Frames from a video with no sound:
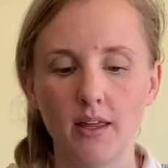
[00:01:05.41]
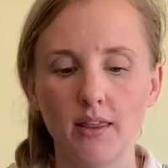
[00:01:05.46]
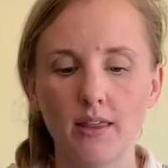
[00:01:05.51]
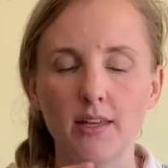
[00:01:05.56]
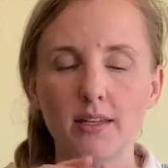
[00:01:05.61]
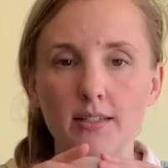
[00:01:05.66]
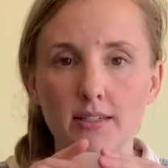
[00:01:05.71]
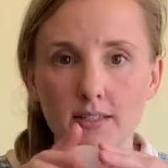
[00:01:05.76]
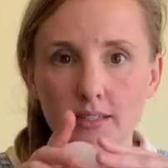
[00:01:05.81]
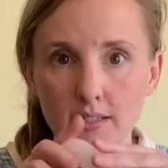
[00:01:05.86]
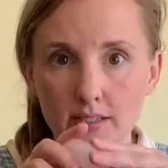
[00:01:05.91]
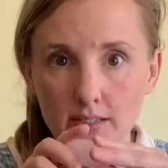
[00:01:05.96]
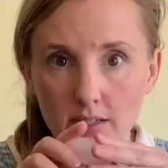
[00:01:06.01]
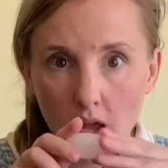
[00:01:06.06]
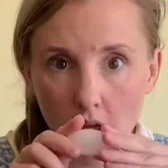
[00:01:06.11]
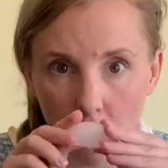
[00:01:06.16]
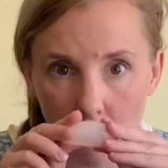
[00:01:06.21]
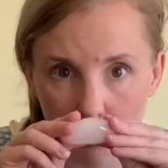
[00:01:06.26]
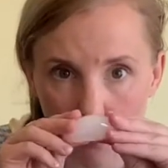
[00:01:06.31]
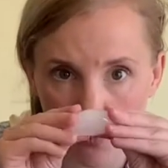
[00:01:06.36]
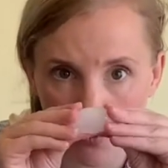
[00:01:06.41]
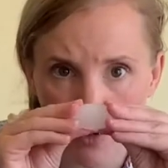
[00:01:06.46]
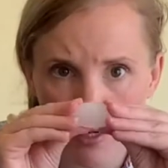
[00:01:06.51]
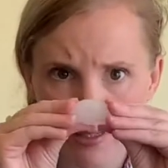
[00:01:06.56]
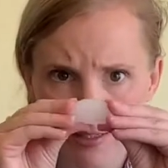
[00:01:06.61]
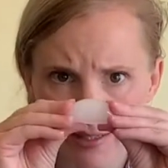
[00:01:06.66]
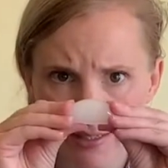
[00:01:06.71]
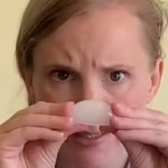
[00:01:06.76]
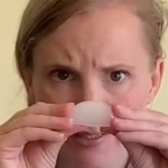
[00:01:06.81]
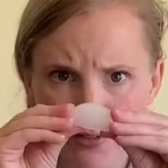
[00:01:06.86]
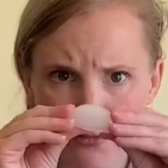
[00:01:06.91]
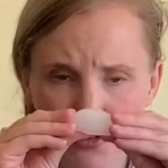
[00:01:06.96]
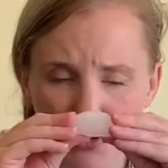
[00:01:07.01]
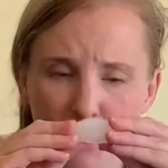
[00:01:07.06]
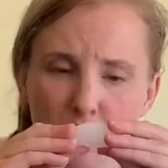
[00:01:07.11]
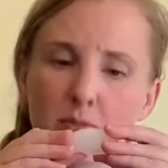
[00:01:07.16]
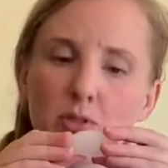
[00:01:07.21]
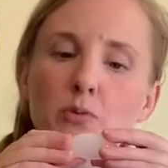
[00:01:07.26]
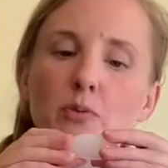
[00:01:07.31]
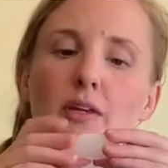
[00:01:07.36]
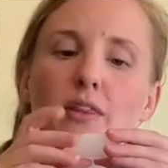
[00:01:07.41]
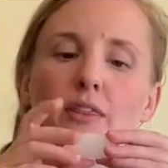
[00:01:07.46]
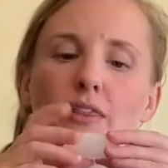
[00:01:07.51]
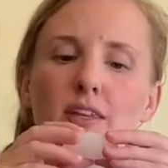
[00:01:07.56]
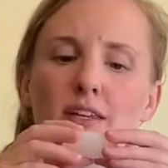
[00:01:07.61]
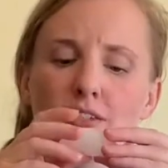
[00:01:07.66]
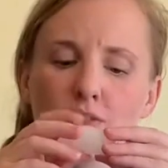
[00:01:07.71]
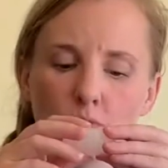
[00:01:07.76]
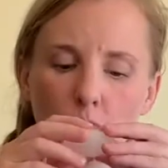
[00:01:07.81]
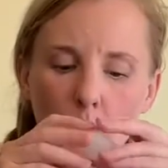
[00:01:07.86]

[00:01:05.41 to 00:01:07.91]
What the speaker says: This is a solid. What's the difference between this